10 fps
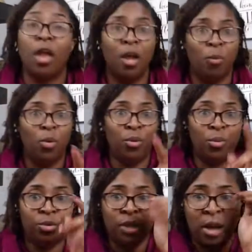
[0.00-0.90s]
And
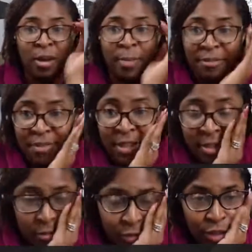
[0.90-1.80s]
we'll talk about
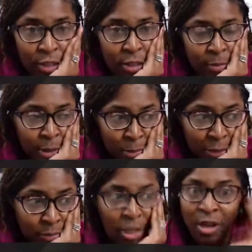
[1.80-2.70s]
this for just a
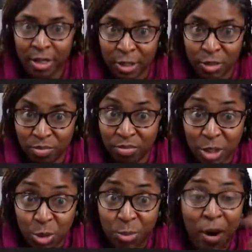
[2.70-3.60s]
moment, because
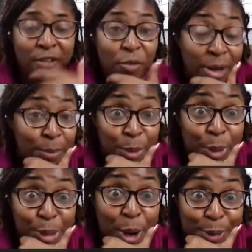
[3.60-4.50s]
this is part of what I was going
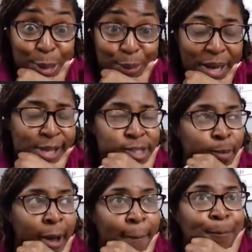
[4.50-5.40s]
to talk to you guys
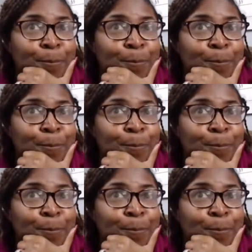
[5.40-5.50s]
about.